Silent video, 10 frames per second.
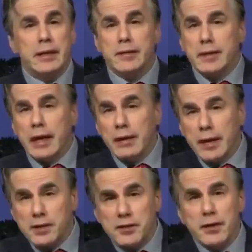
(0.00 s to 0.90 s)
the state
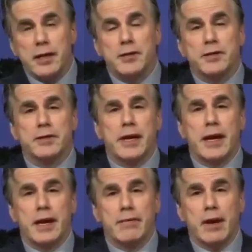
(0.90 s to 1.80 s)
legislatures
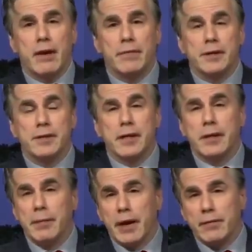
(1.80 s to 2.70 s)
can't have confidence in,
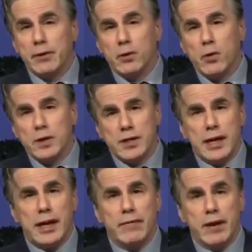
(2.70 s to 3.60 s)
in my view, the courts
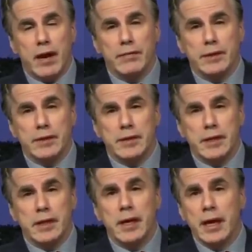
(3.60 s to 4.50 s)
can't have confidence in.